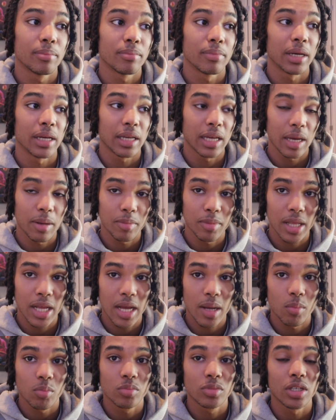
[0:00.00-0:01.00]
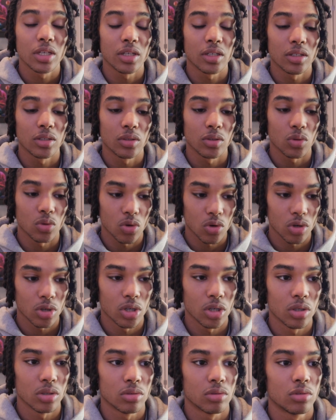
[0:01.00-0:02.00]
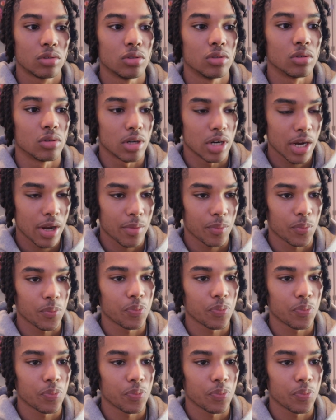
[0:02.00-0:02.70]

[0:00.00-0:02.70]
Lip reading: my chem lab, taking Orgo, right?